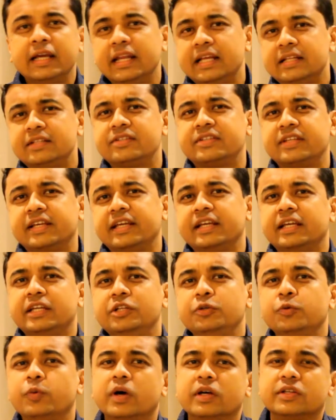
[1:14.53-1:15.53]
Let's say
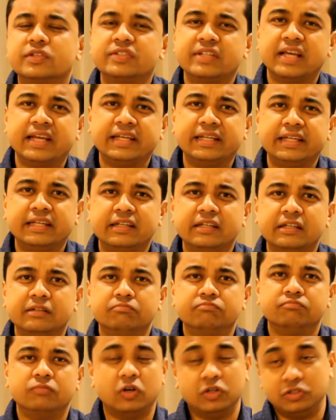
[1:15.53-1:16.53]
you are standing
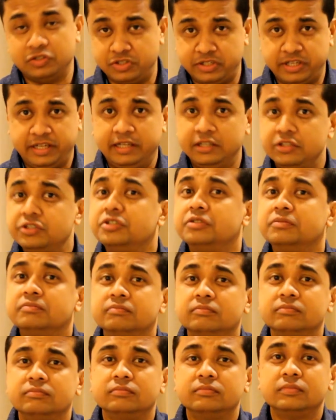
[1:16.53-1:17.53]
on stage,
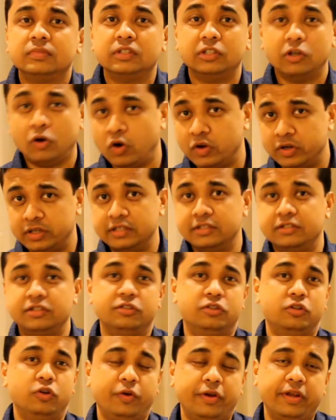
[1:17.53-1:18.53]
the audience
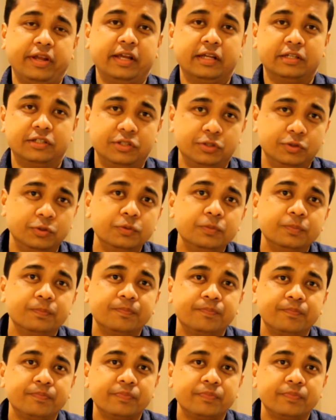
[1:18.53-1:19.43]
is looking at you.